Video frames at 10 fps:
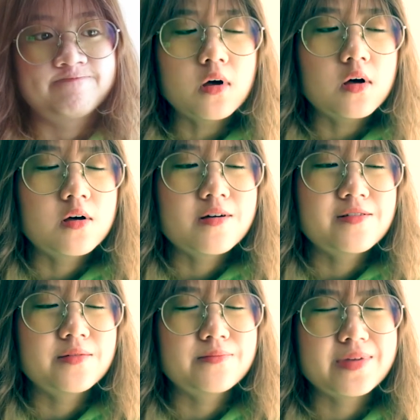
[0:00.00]

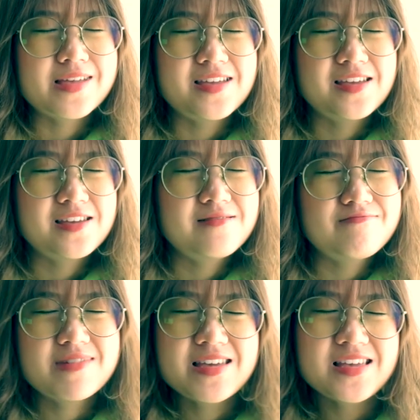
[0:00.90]
On
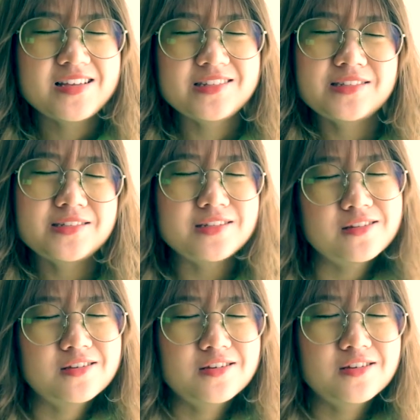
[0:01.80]
the
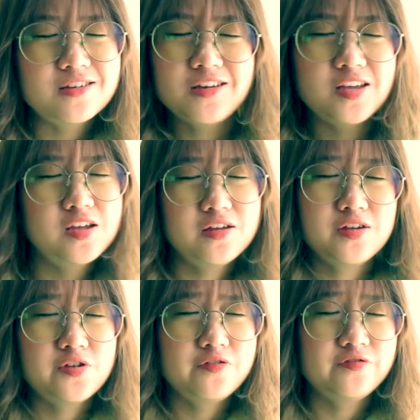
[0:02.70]
message.
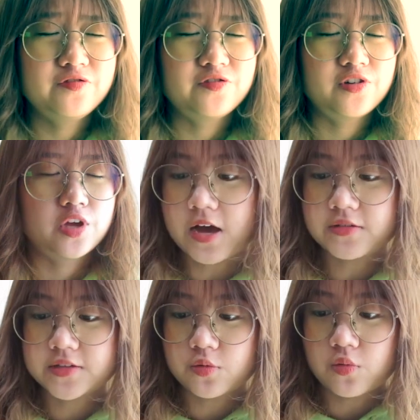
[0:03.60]
How
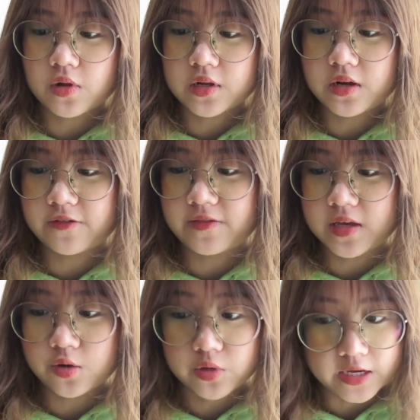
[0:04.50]
is the quality of
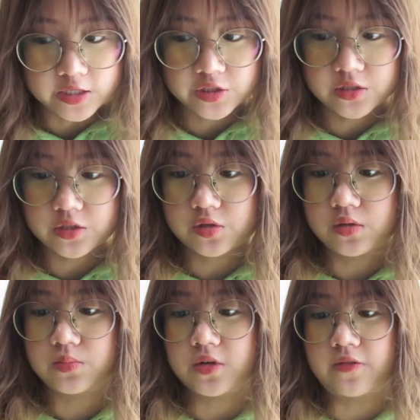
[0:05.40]
education in
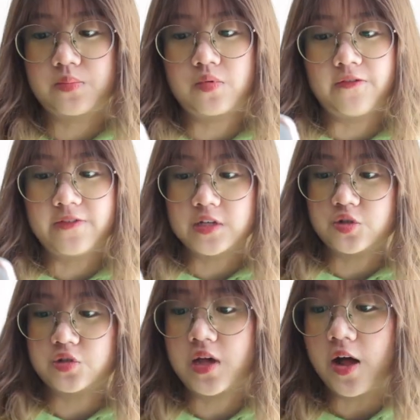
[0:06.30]
terms of the
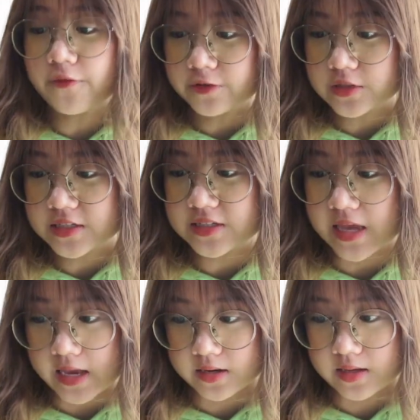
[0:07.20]
professor's helpfulness
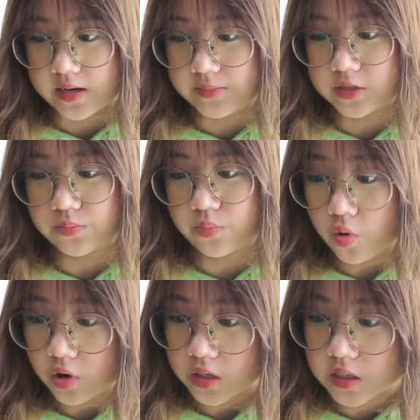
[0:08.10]
and academic
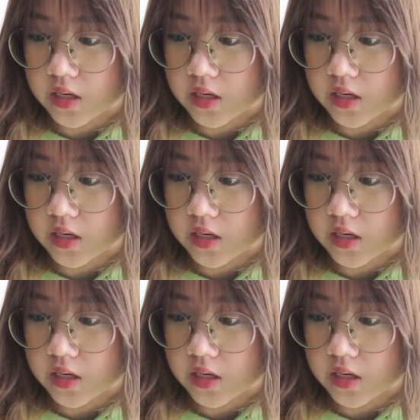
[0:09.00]
support?